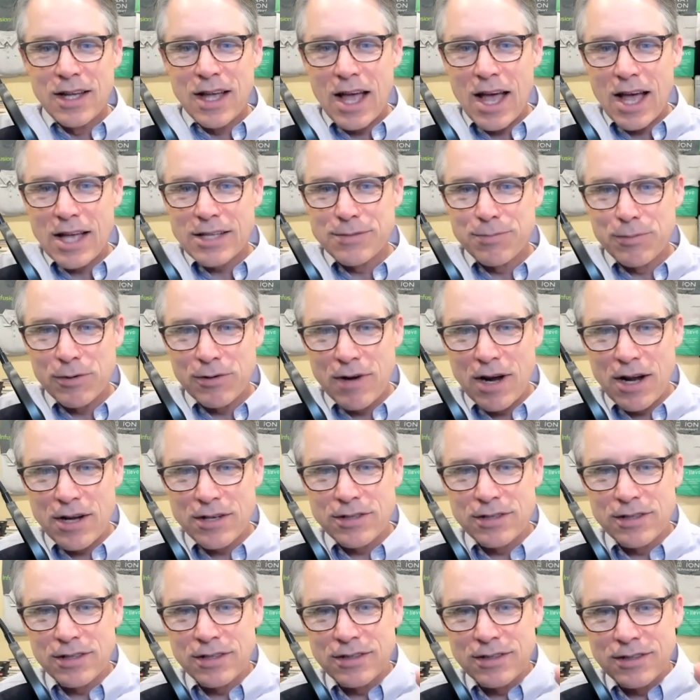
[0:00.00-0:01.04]

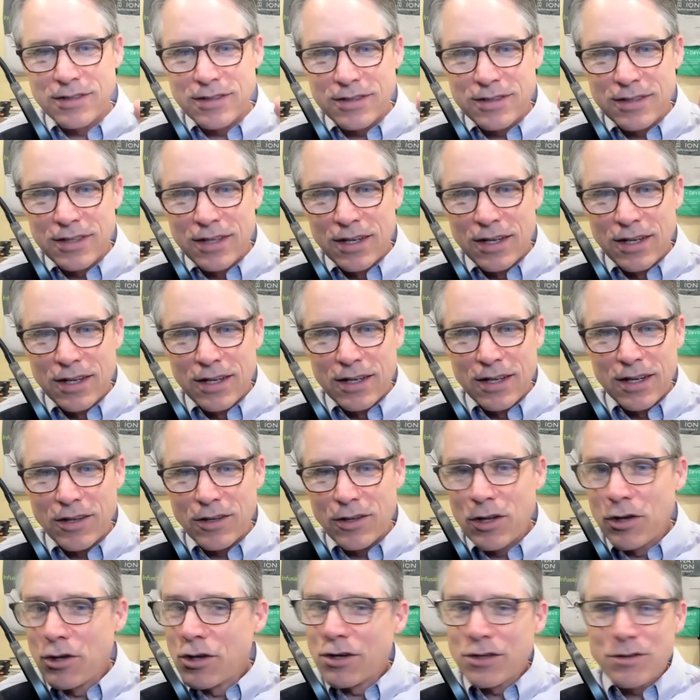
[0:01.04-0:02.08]
aspirations,
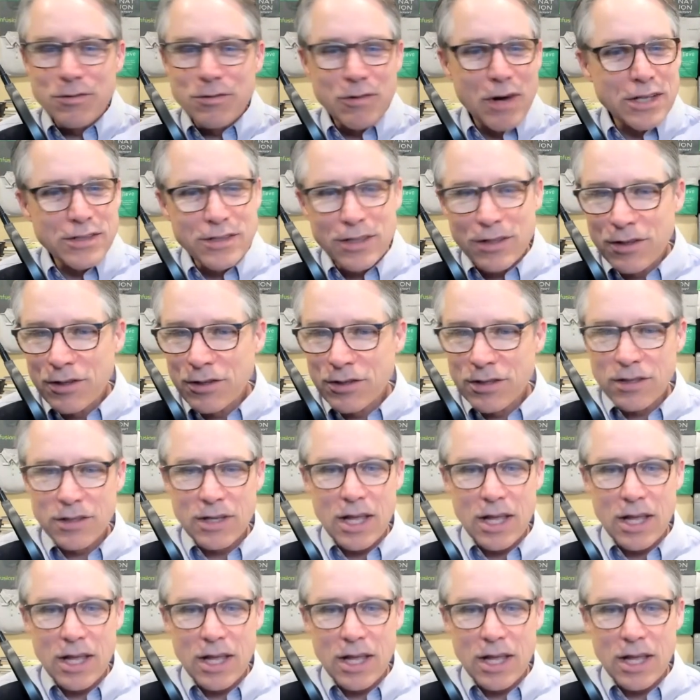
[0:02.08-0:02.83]
New Year's resolution.